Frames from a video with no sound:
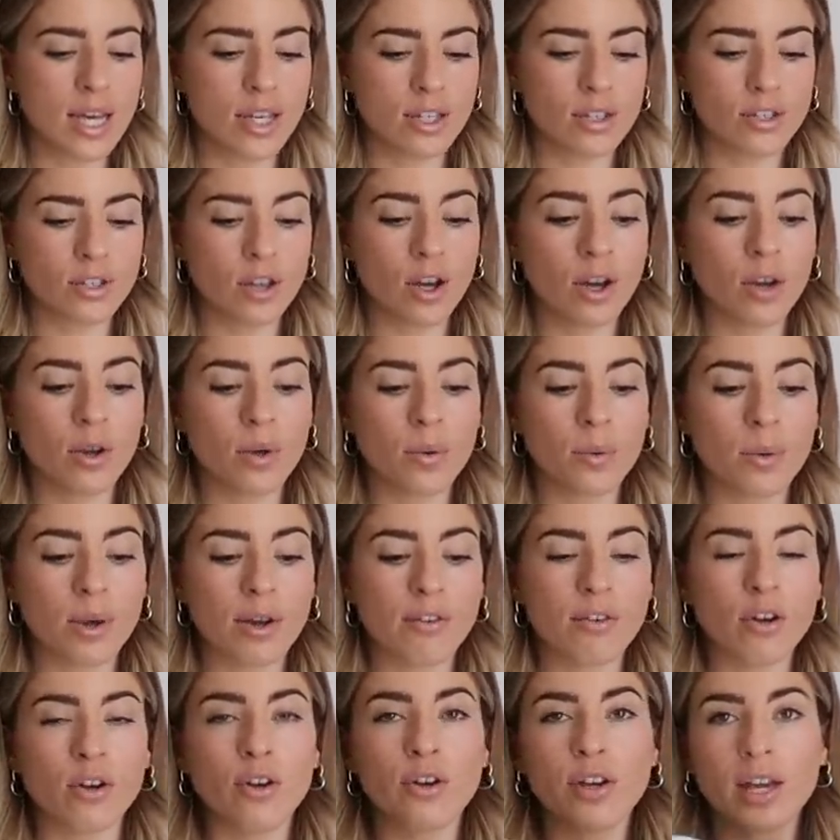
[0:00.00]
So
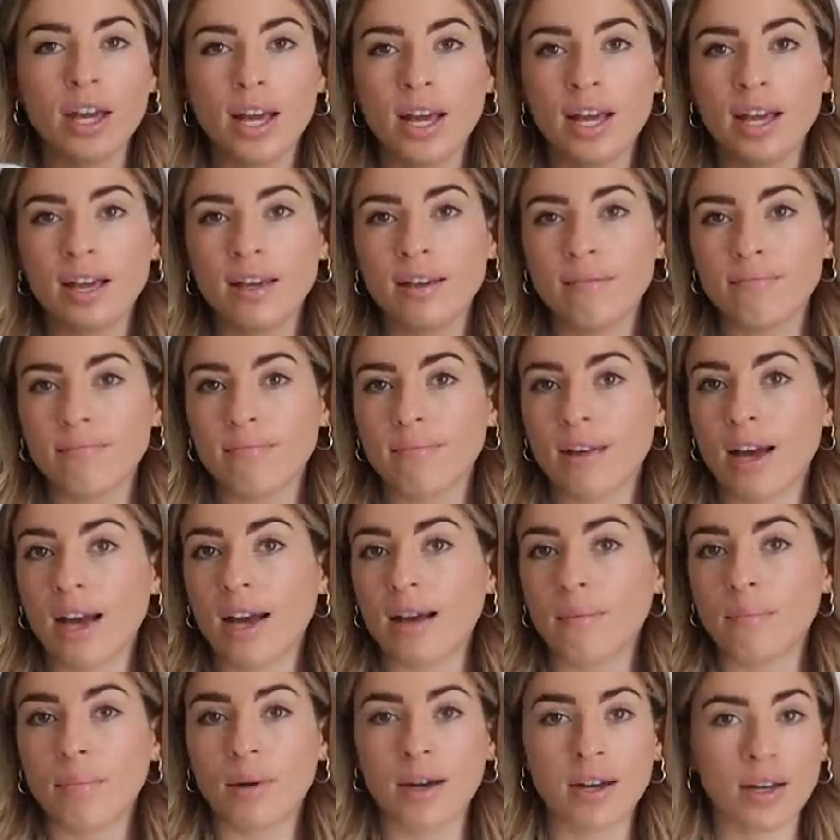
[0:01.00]
if you're looking
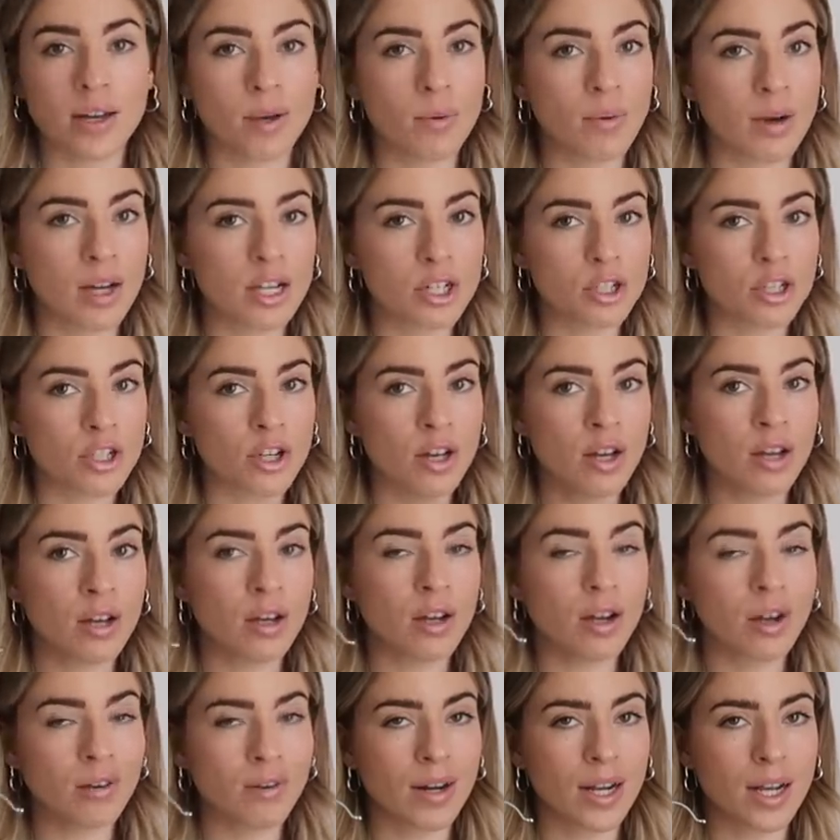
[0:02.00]
at buying a white shirt,
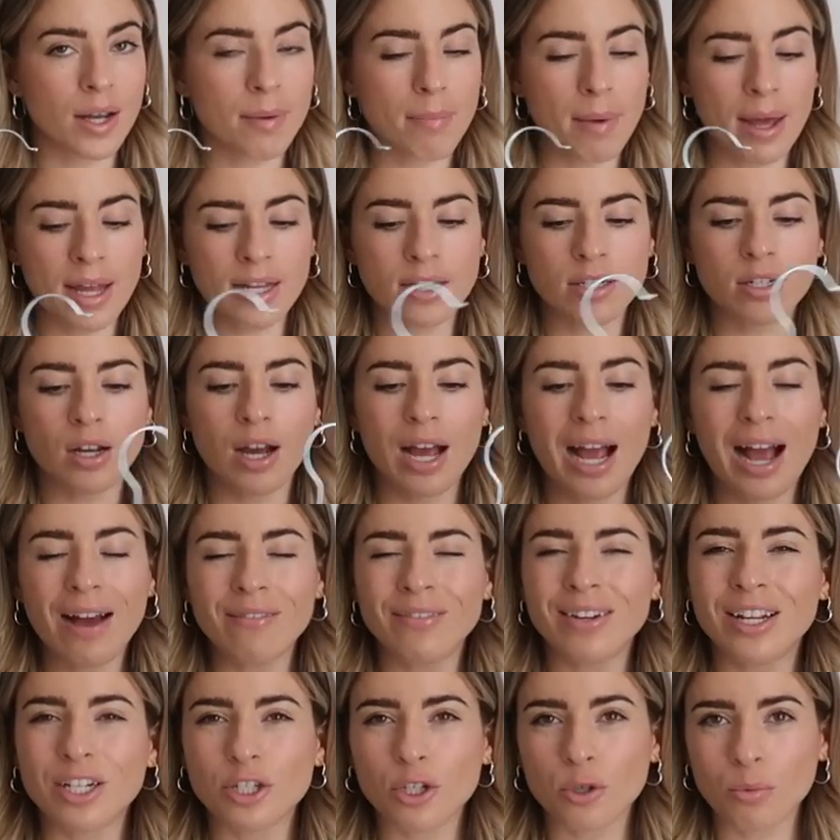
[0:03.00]
I recommend, I
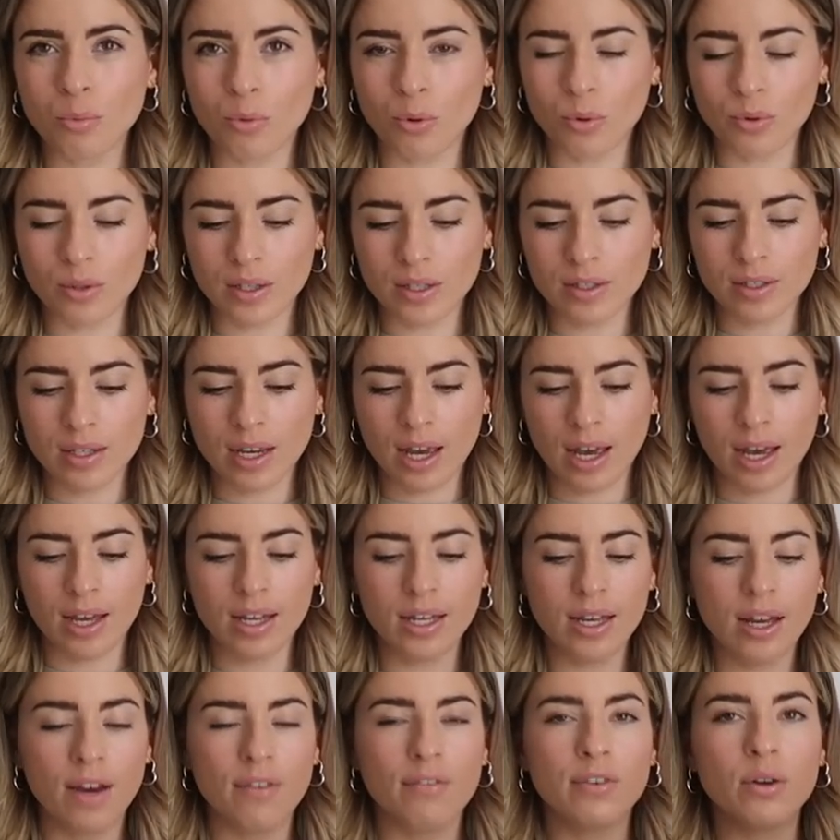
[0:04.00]
haven't actually worn this yet.
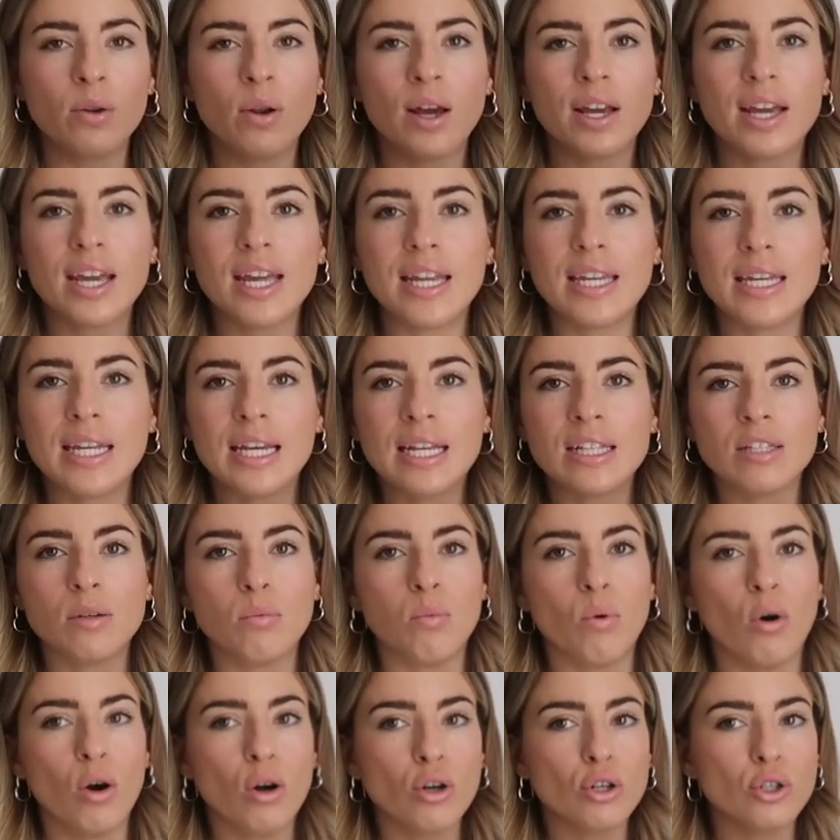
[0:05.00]
I feel like it needs a
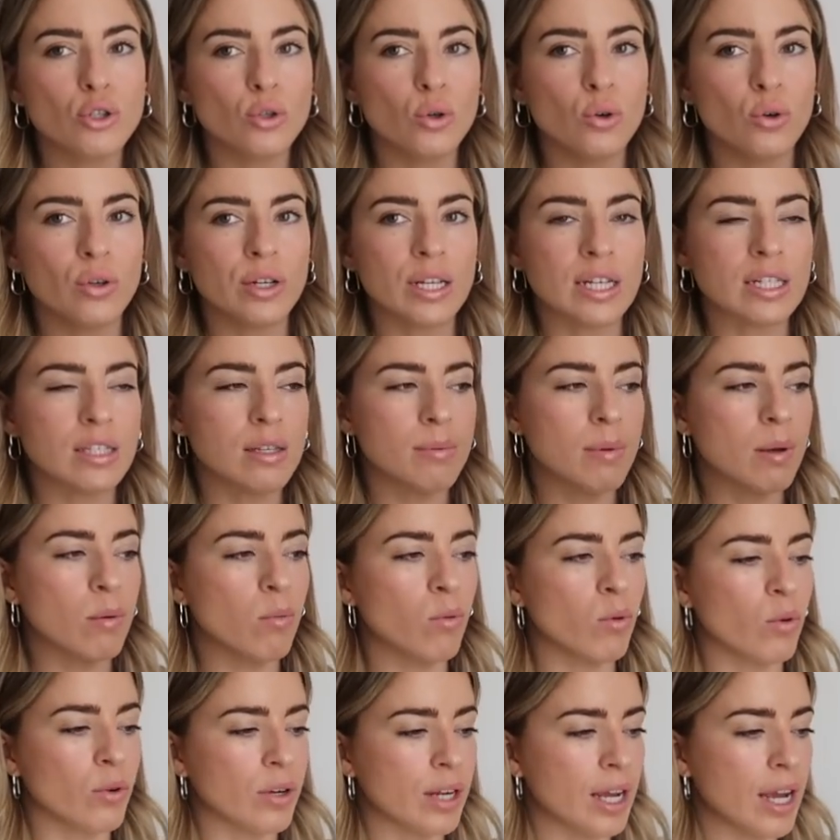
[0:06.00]
wash or needs to be
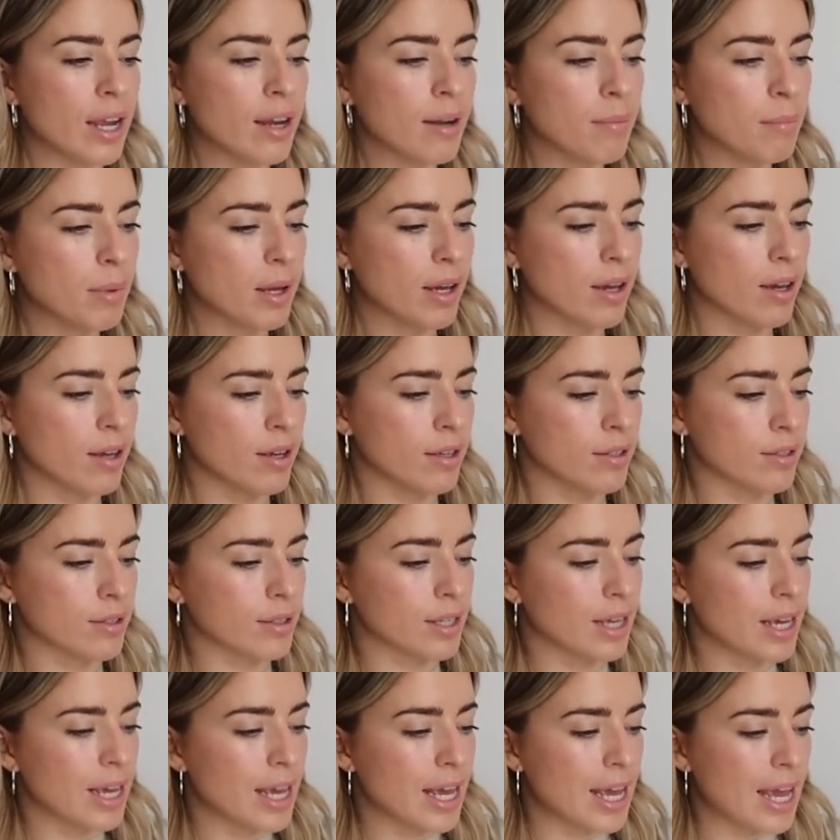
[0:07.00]
worn in because
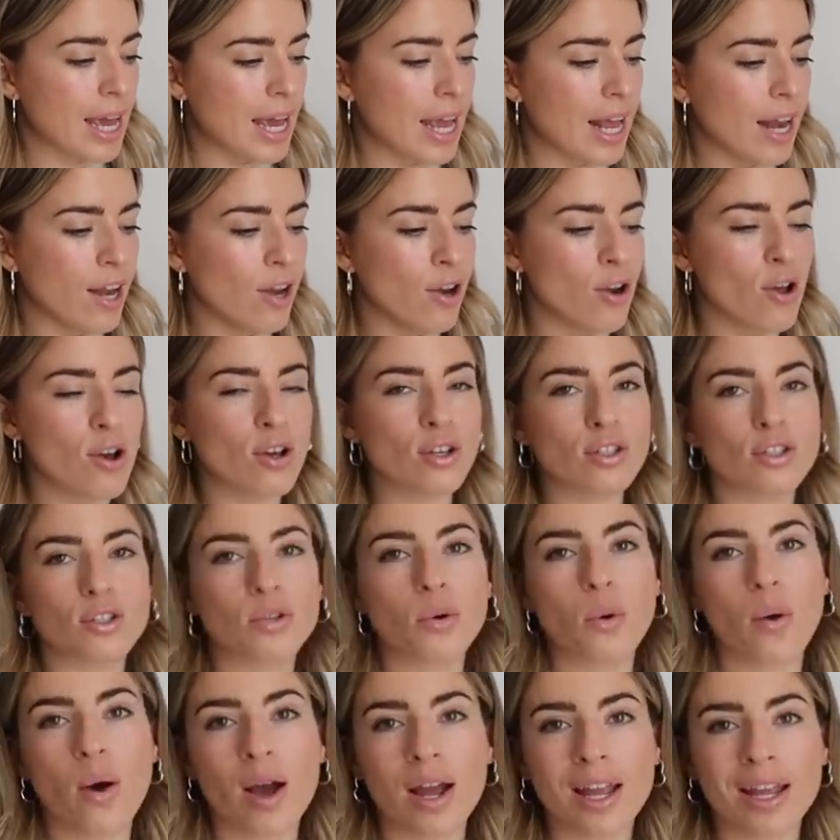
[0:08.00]
it looks
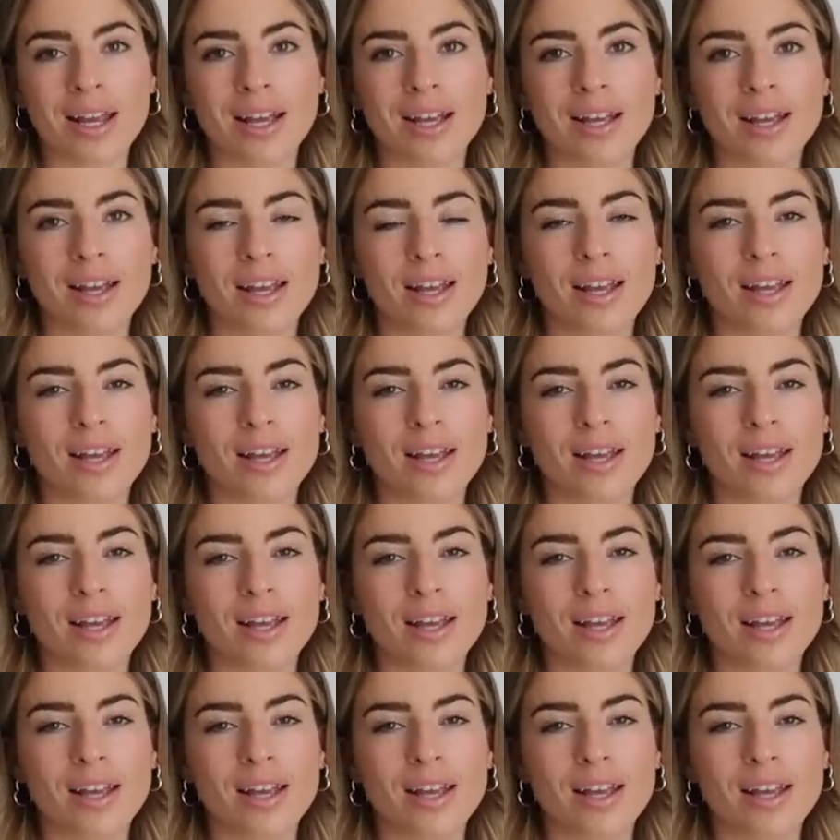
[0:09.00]
quite